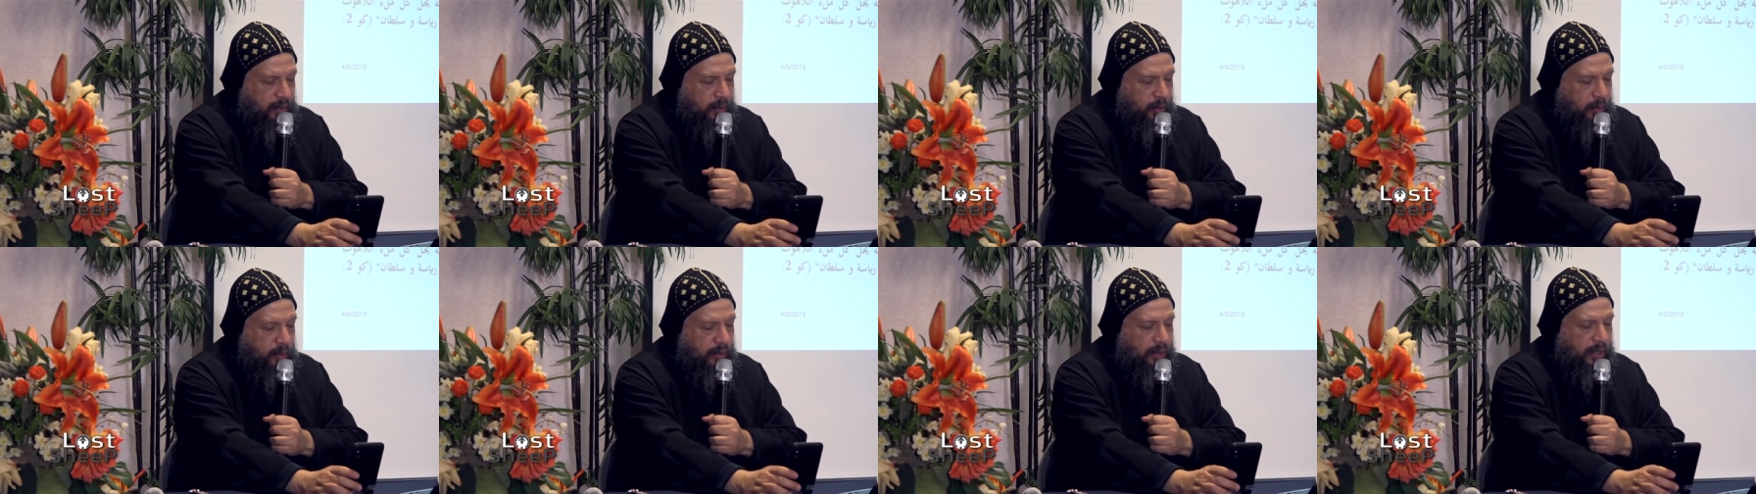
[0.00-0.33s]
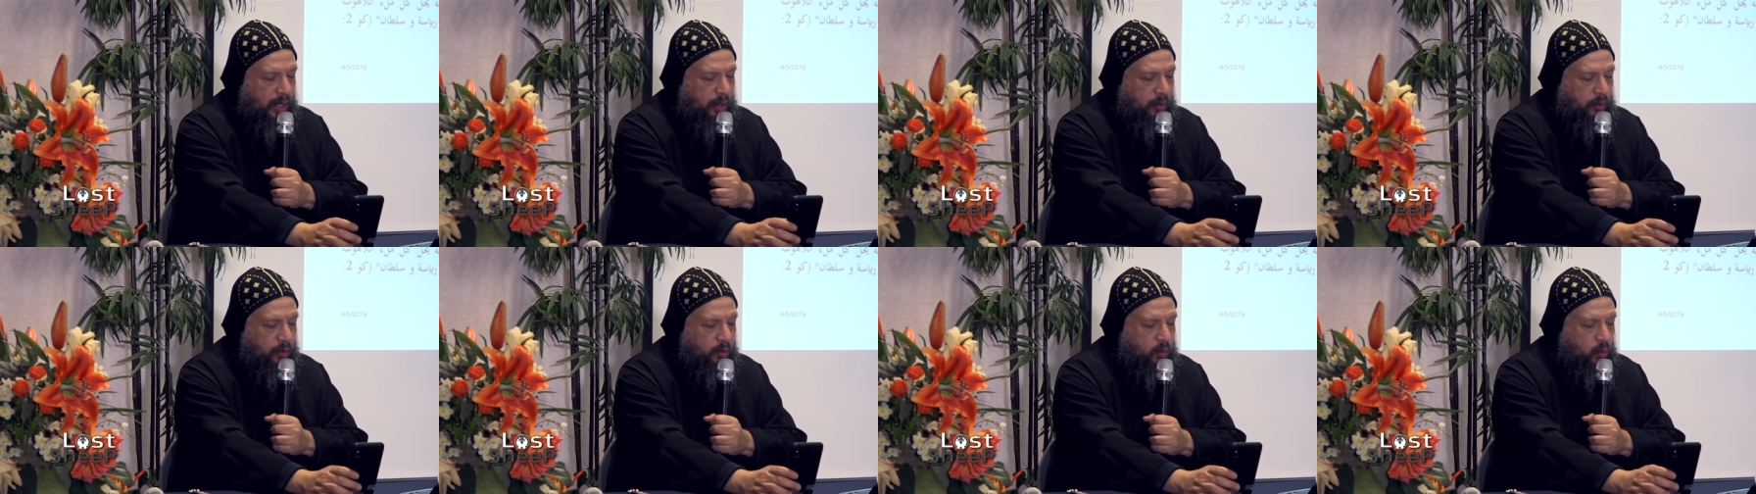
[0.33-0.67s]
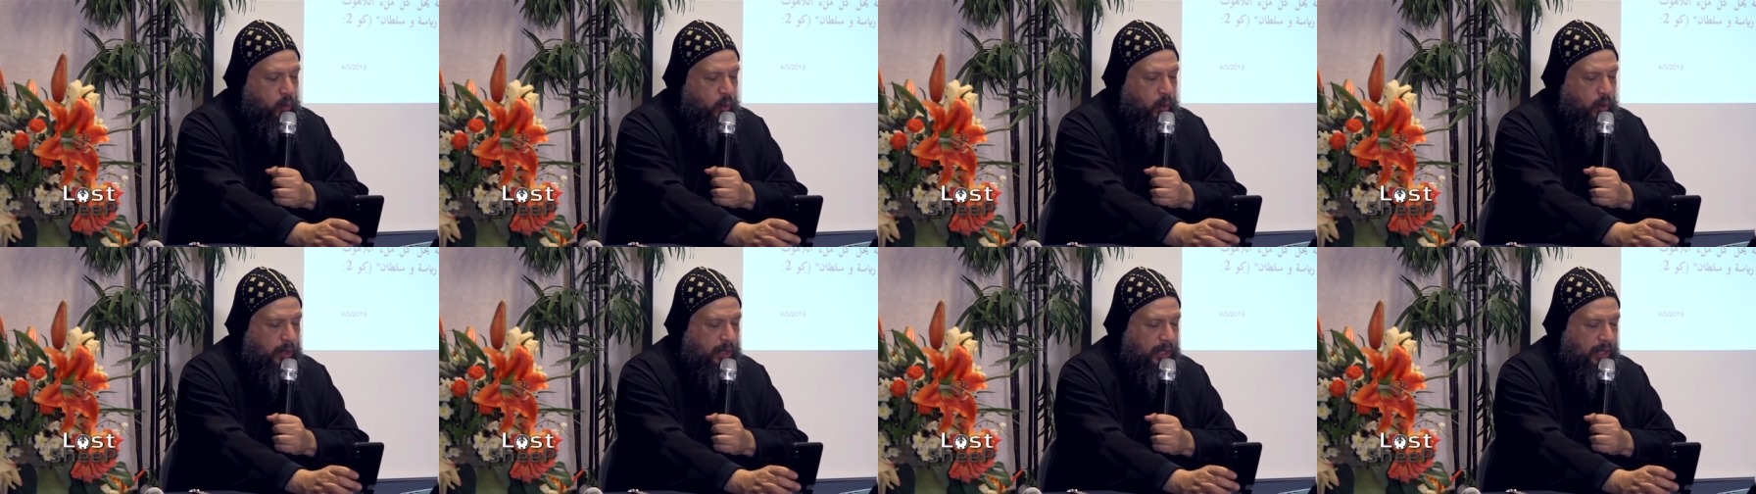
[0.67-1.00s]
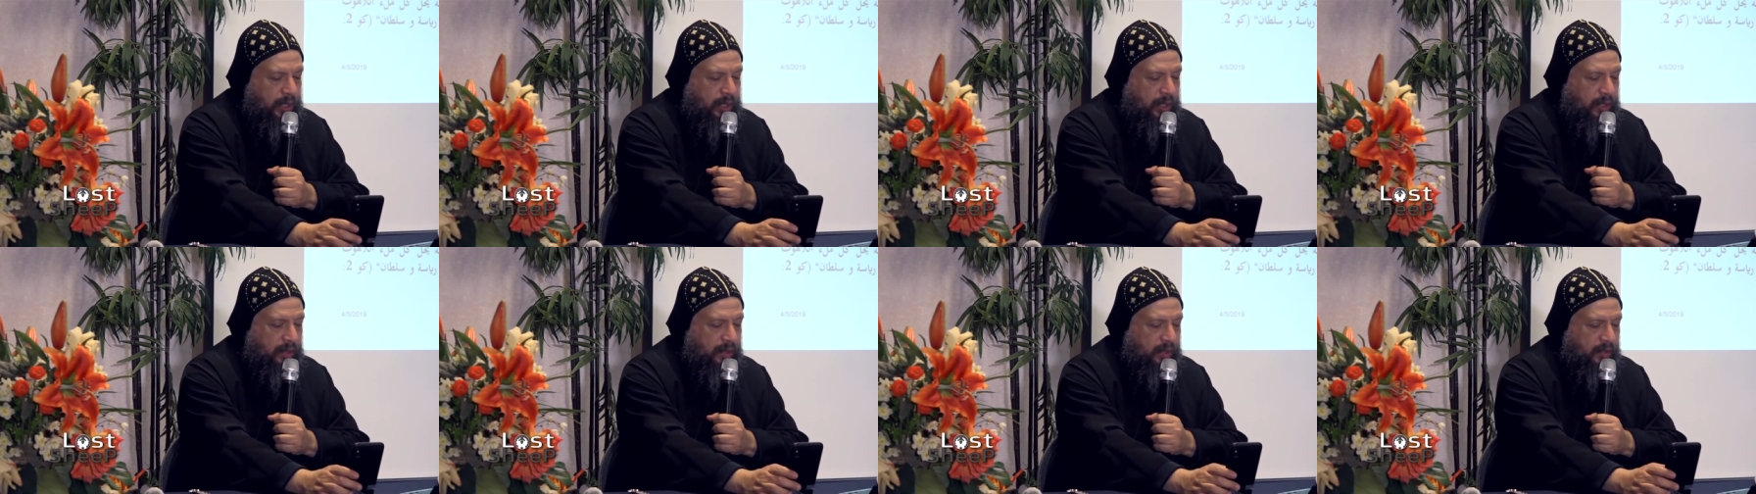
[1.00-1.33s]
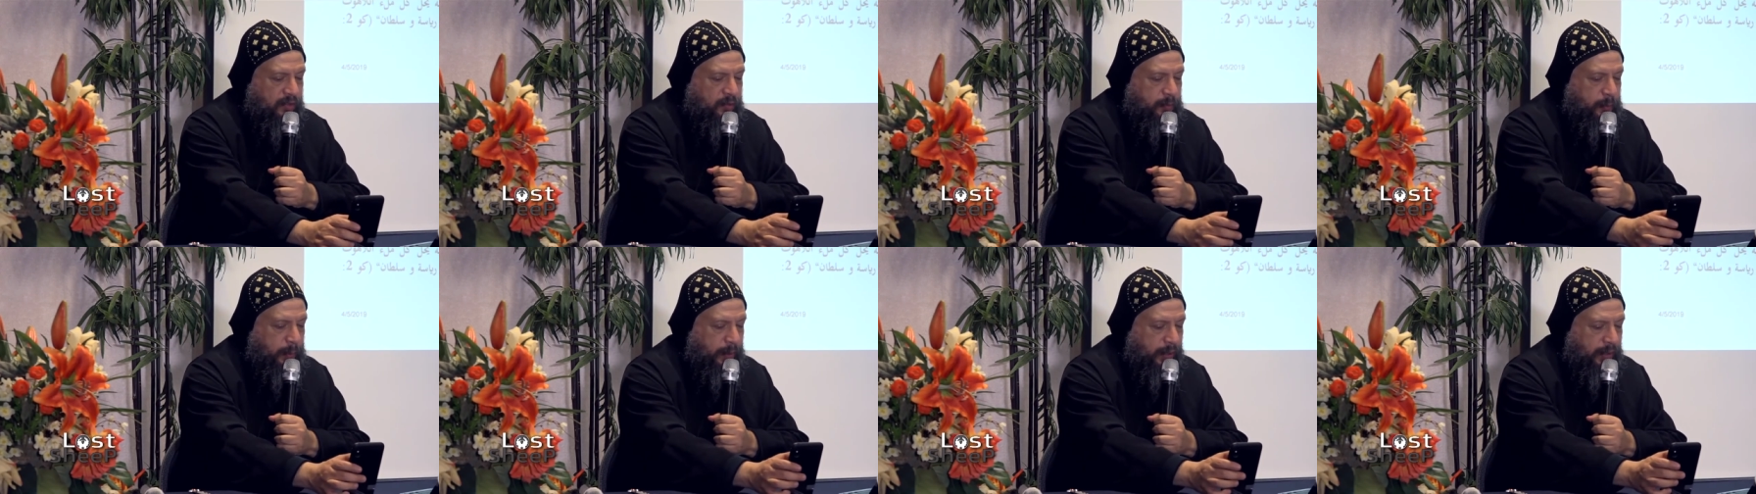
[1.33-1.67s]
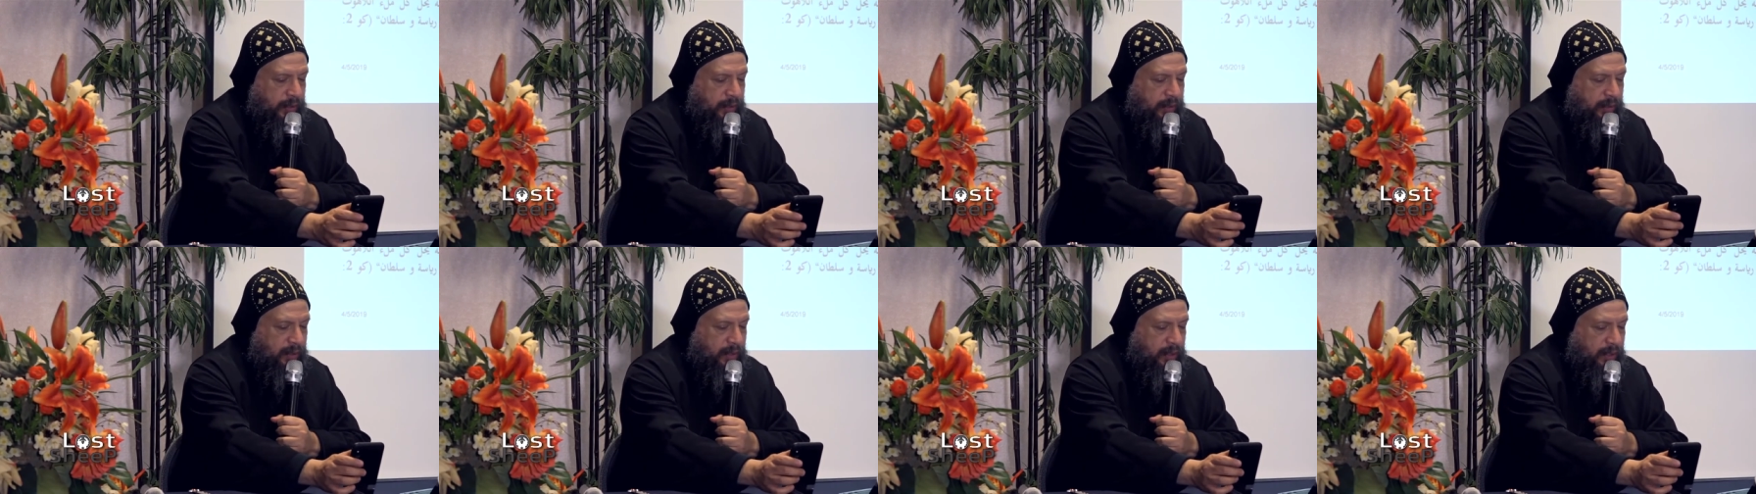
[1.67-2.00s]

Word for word: without walking in the Spirit.